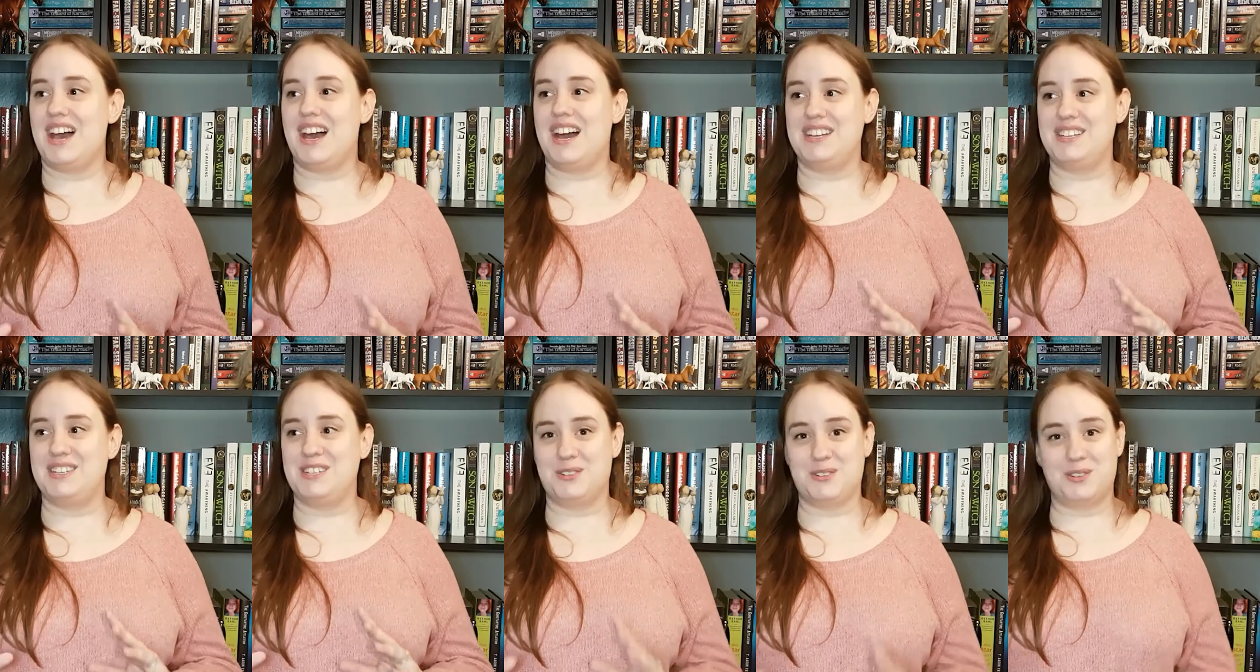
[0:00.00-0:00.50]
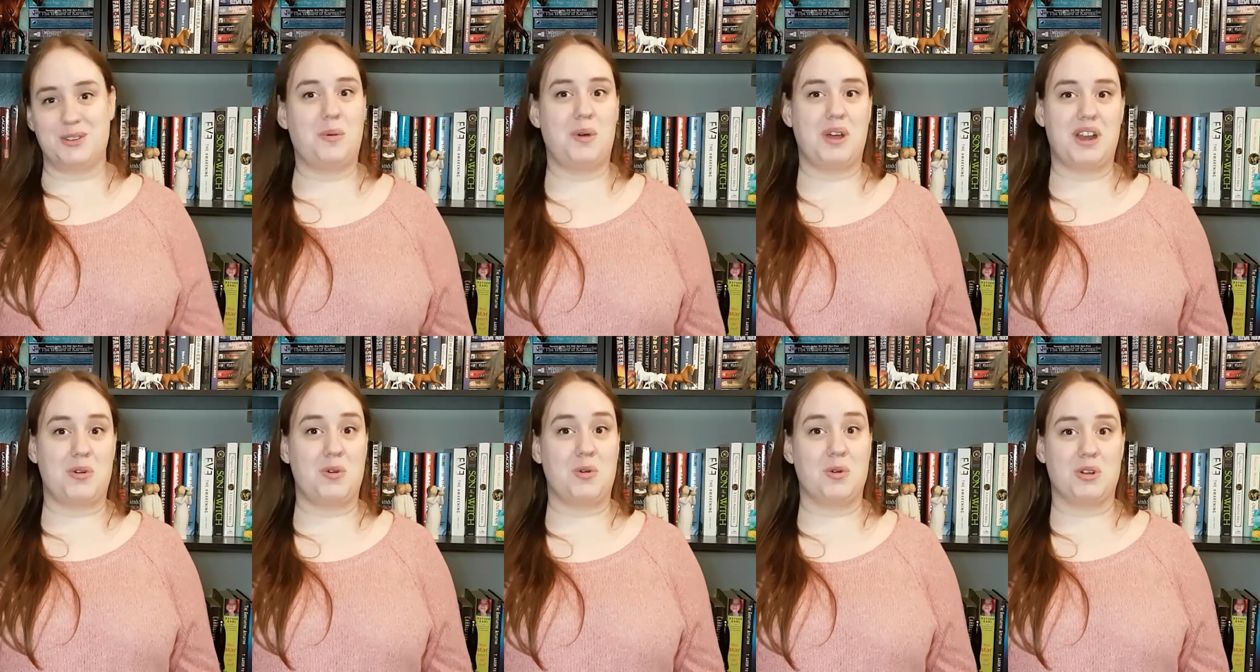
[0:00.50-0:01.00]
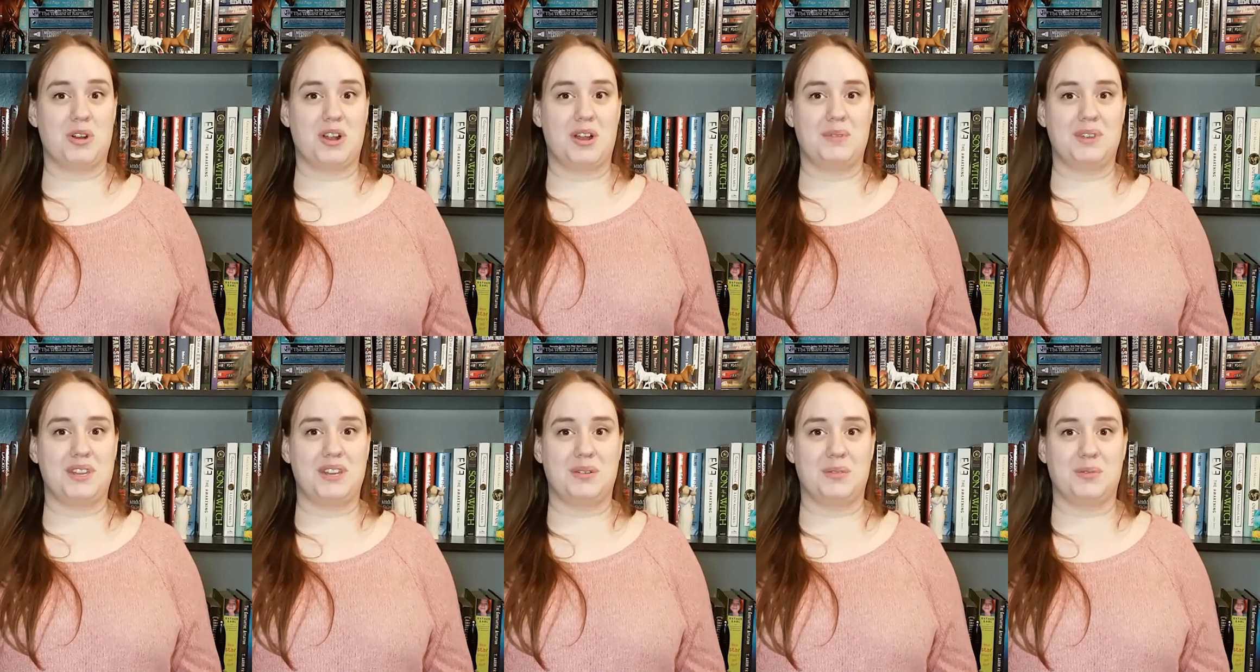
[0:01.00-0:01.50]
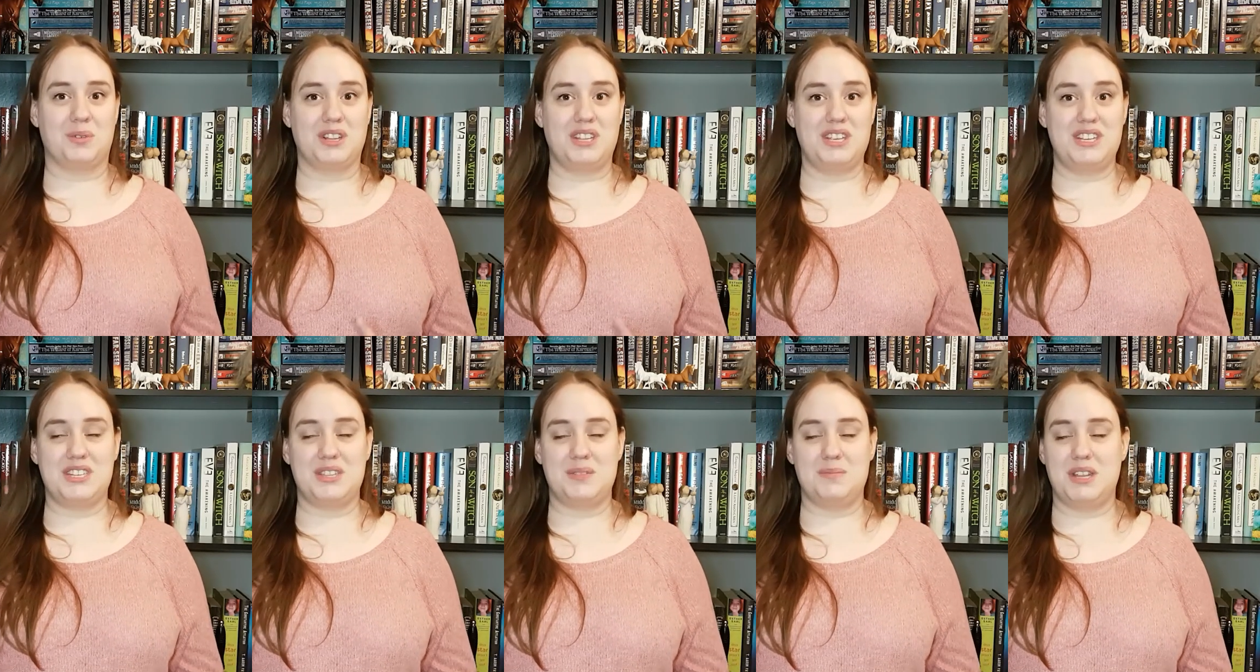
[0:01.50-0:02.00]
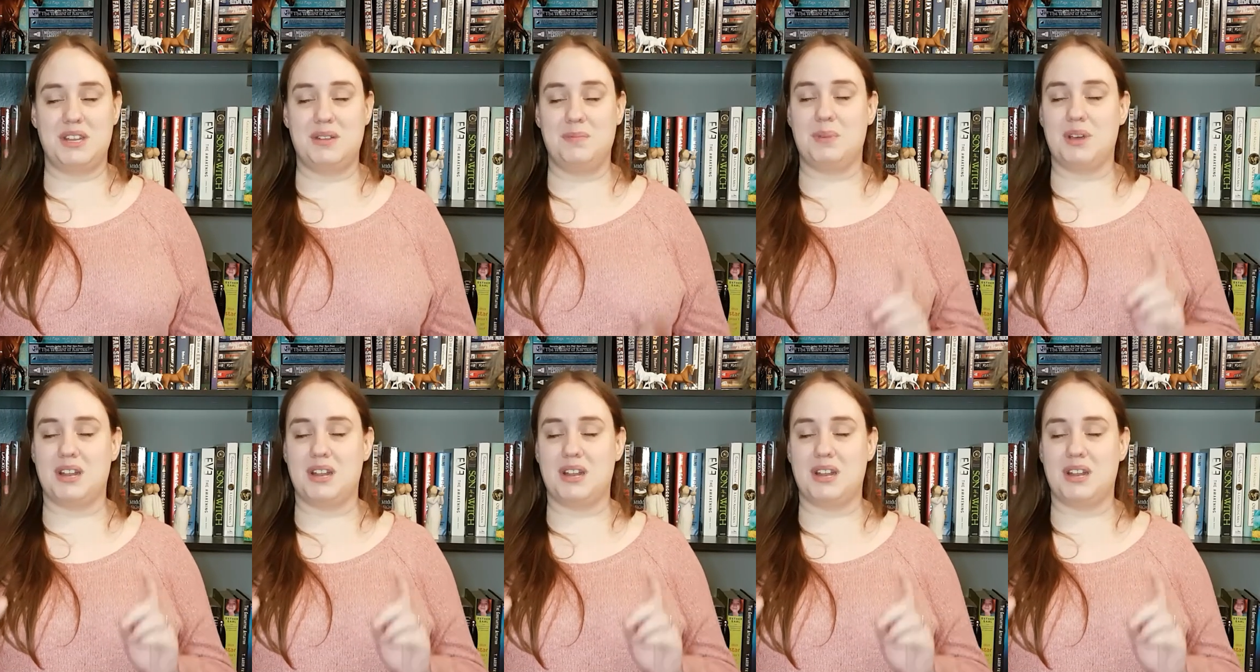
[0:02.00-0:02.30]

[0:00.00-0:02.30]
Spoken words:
I don't know what order I'm gonna release them in,